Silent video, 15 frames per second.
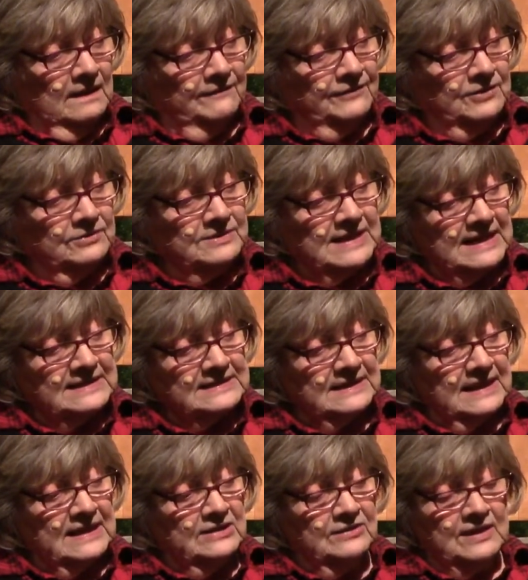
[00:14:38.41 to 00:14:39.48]
A few days
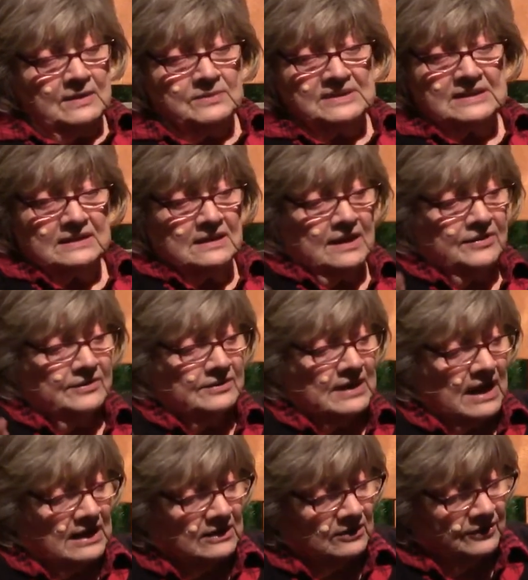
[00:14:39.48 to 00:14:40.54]
later, there was another
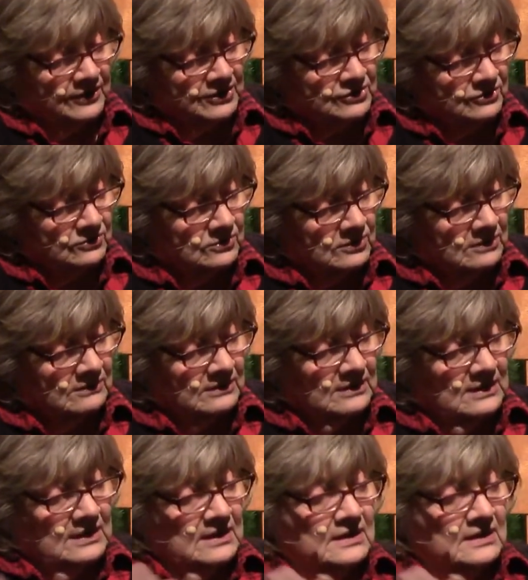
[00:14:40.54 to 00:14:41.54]
knock on the door.